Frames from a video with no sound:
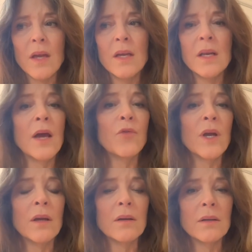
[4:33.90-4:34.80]
In
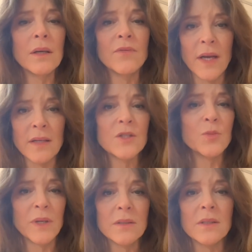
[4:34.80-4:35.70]
every advanced
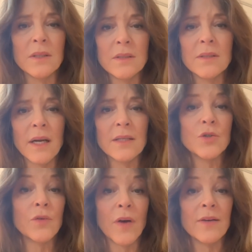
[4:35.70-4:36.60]
species that
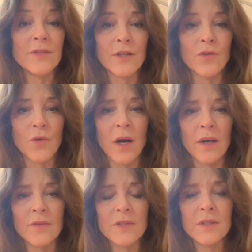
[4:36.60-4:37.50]
survives and
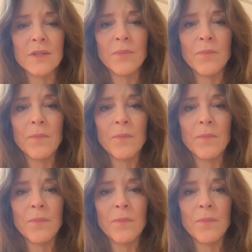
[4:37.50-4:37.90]
thrives,